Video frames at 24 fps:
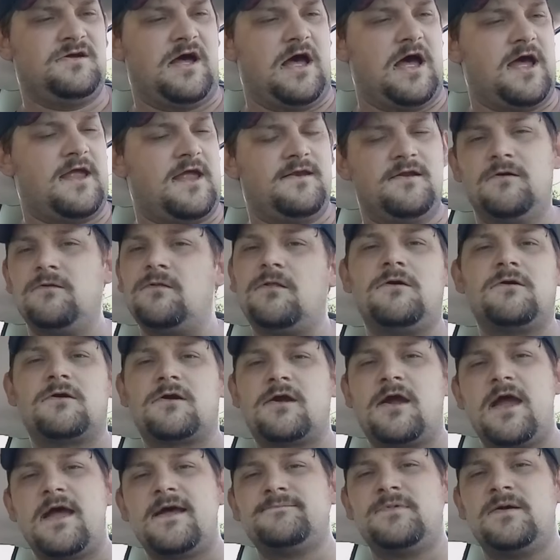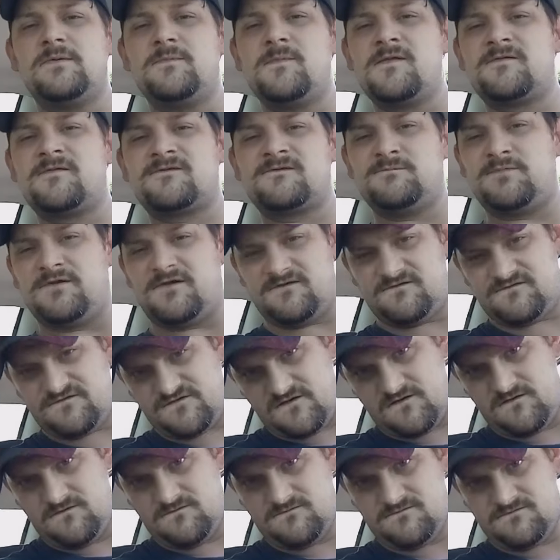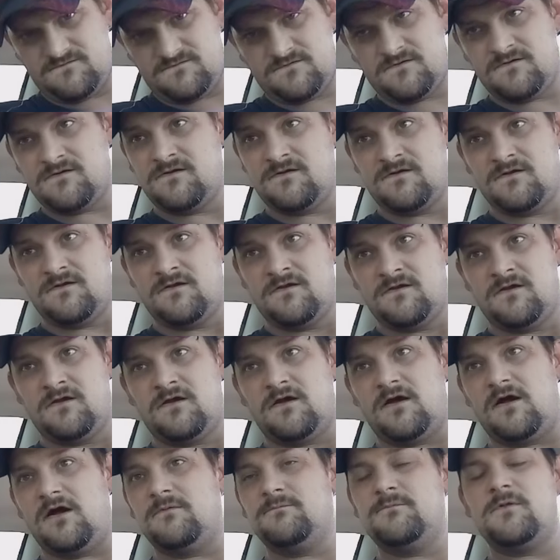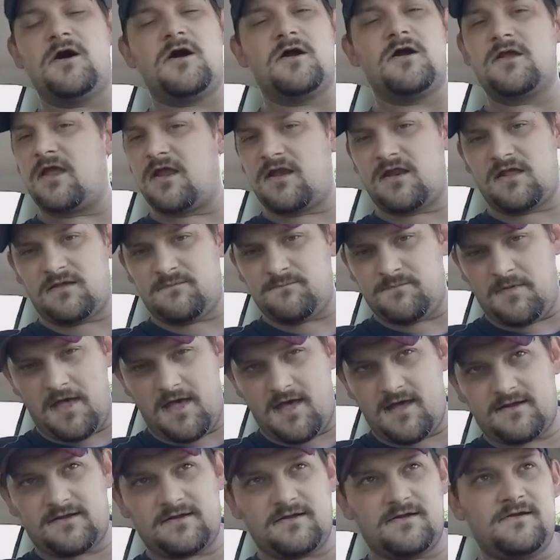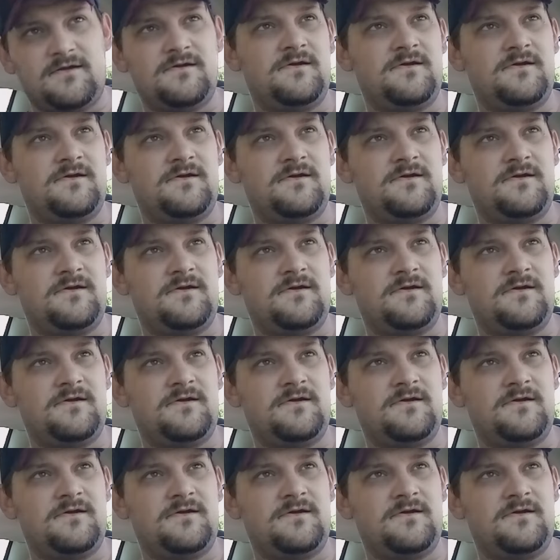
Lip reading: I no longer have my Mitsubishi. I'm not getting it back.